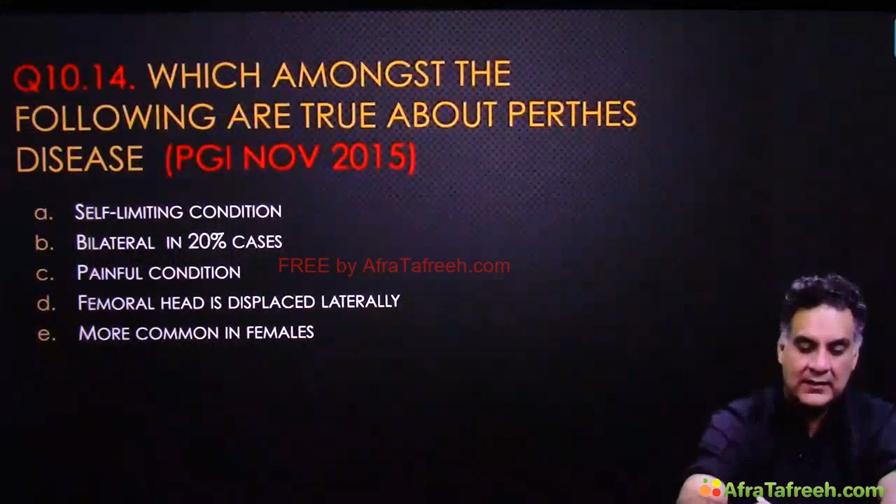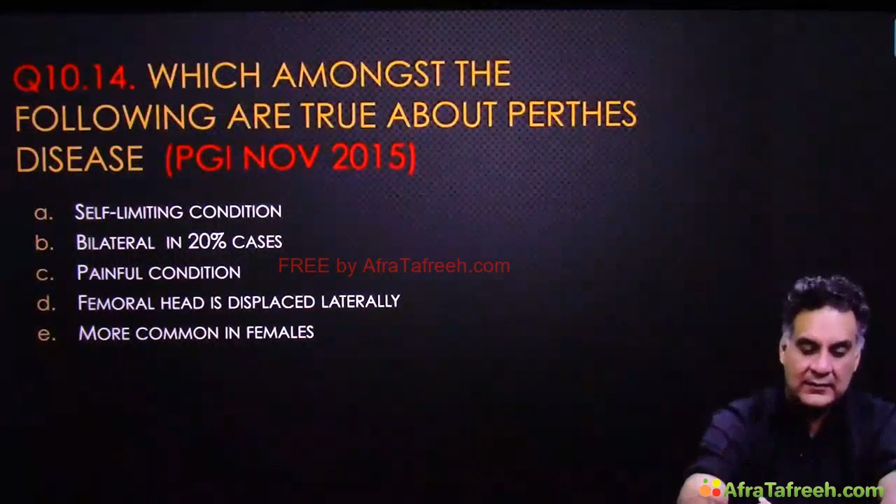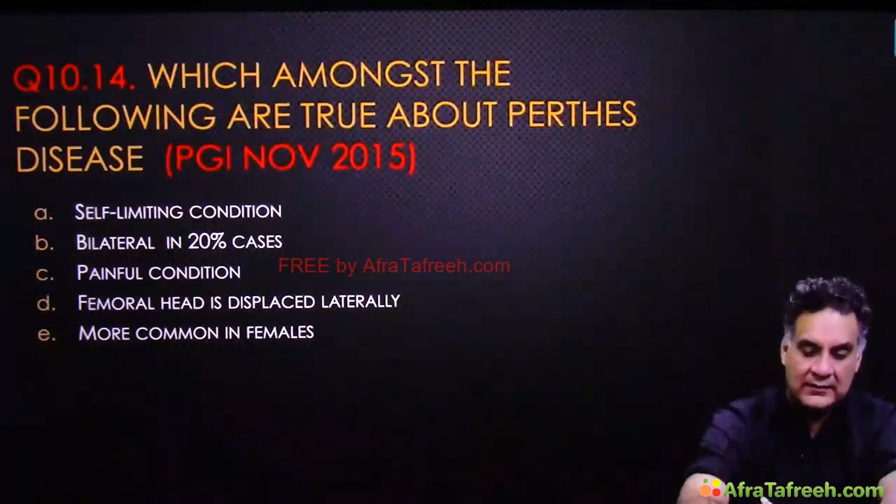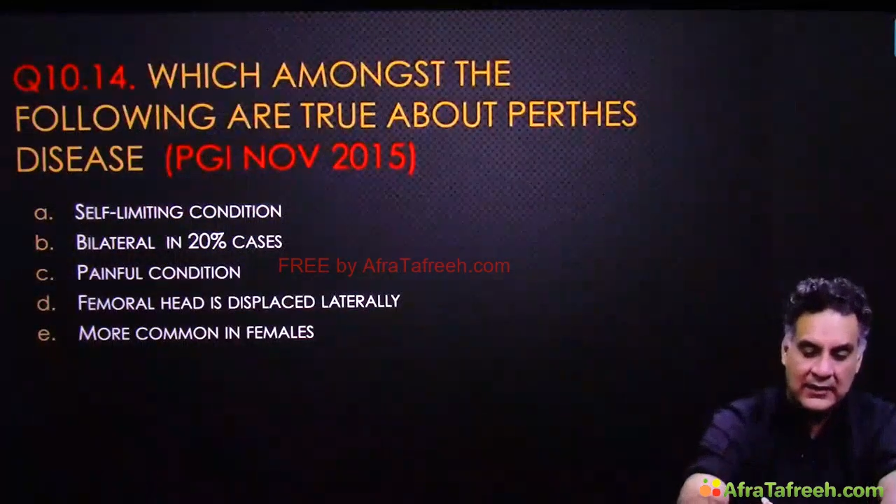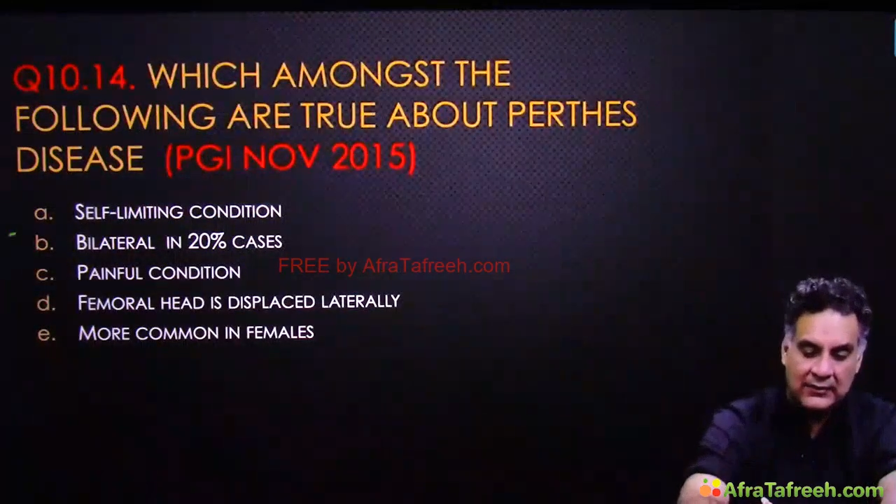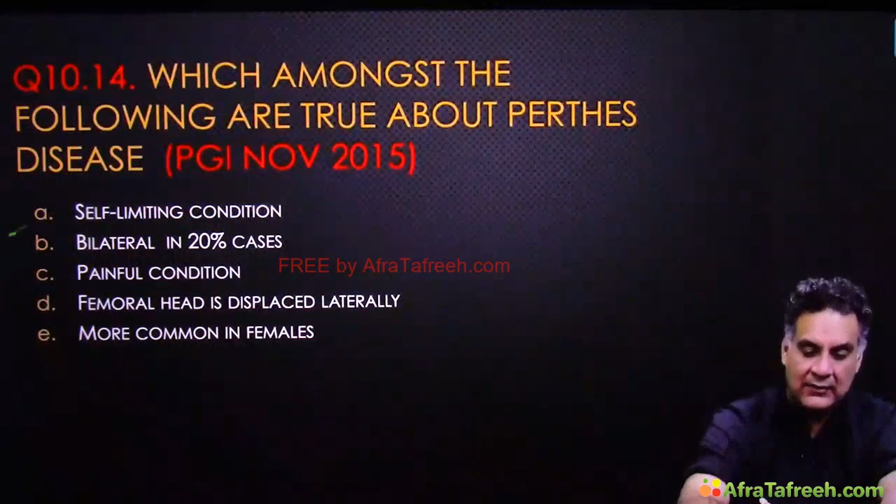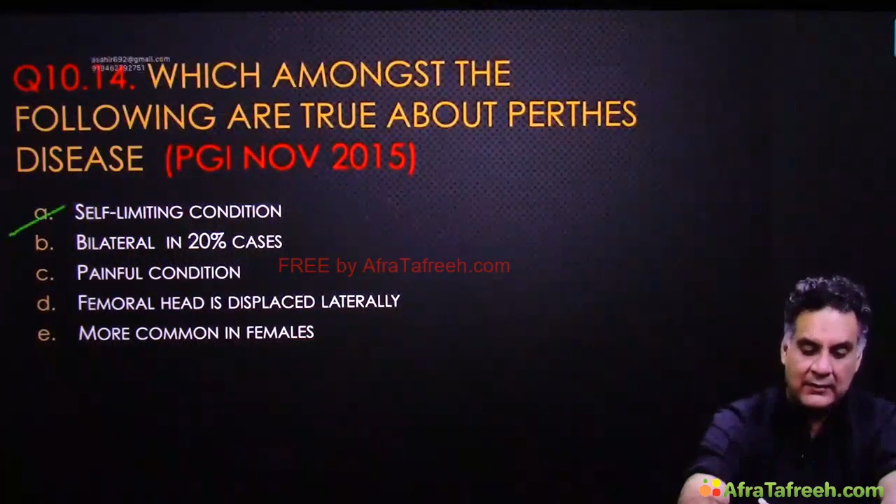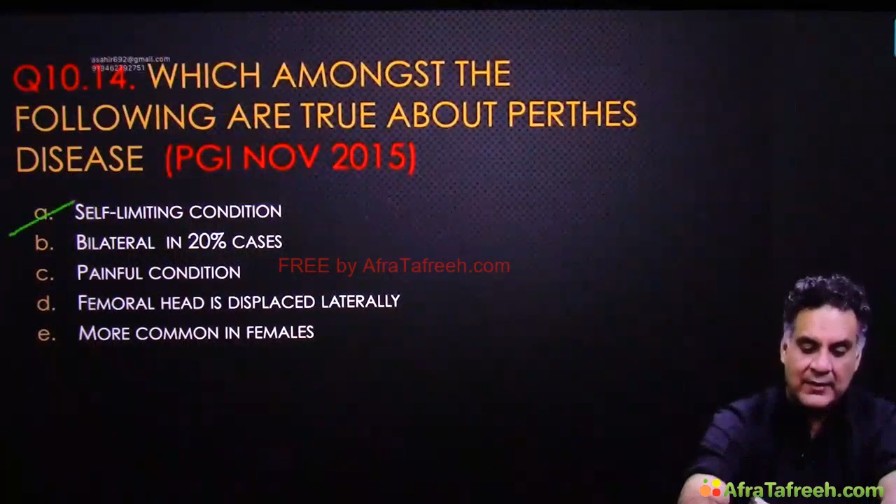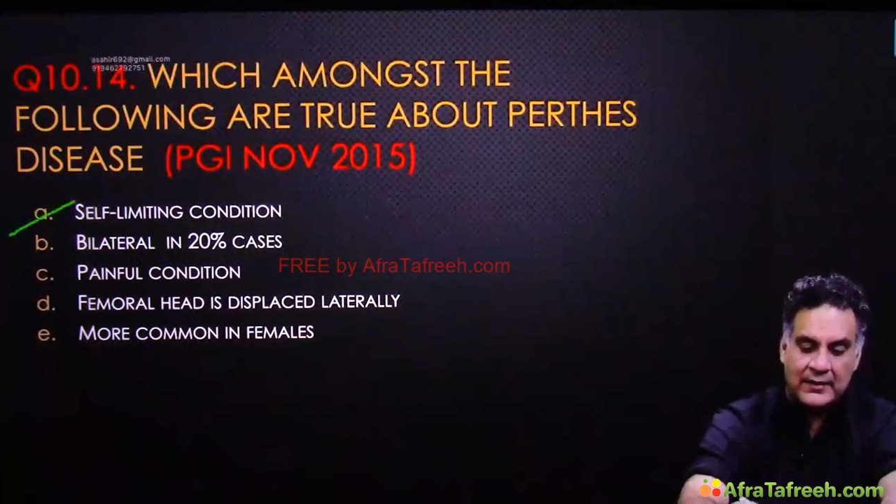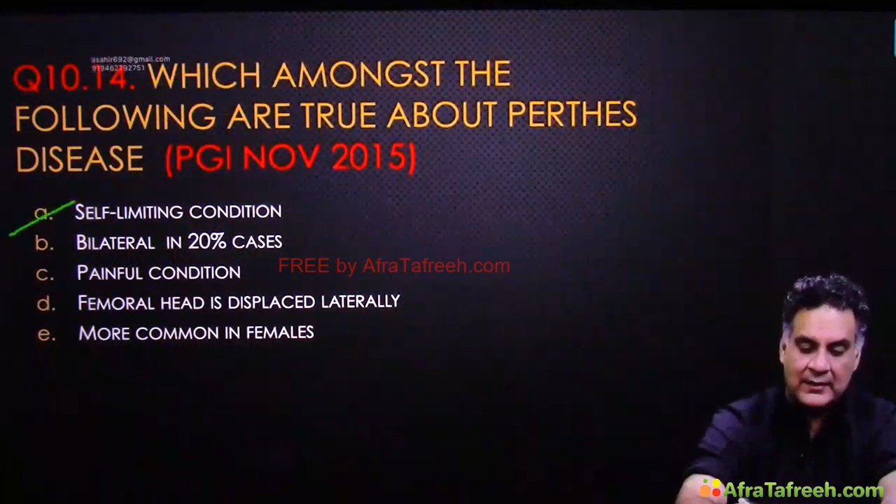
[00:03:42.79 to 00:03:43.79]

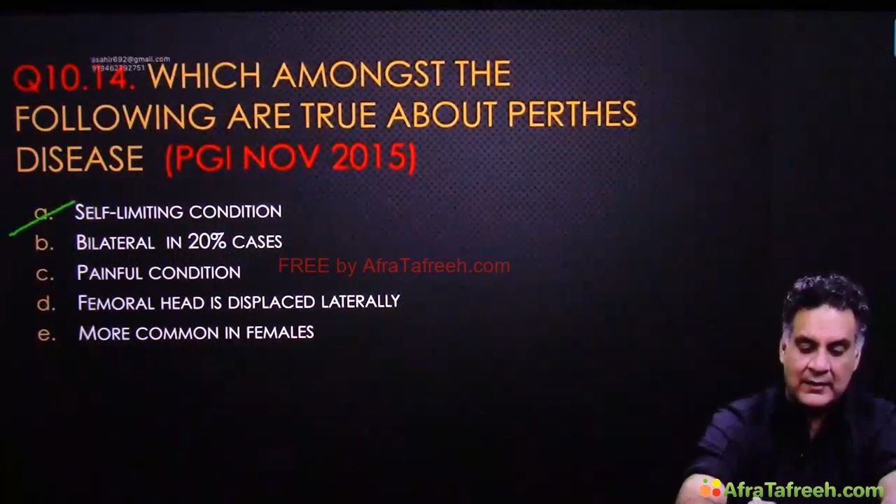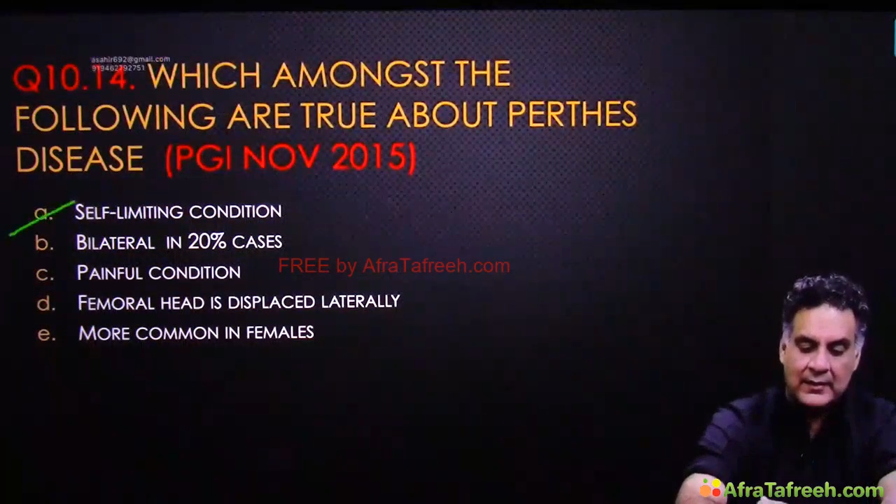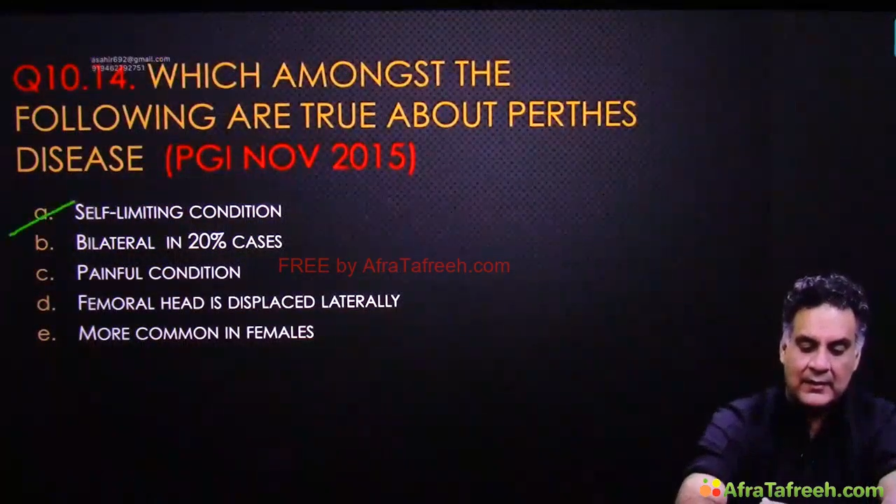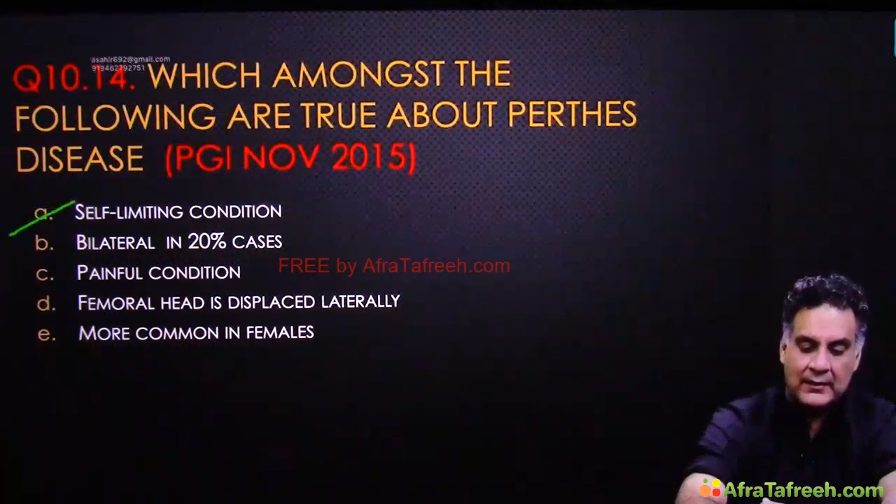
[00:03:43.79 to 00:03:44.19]
Self-limiting,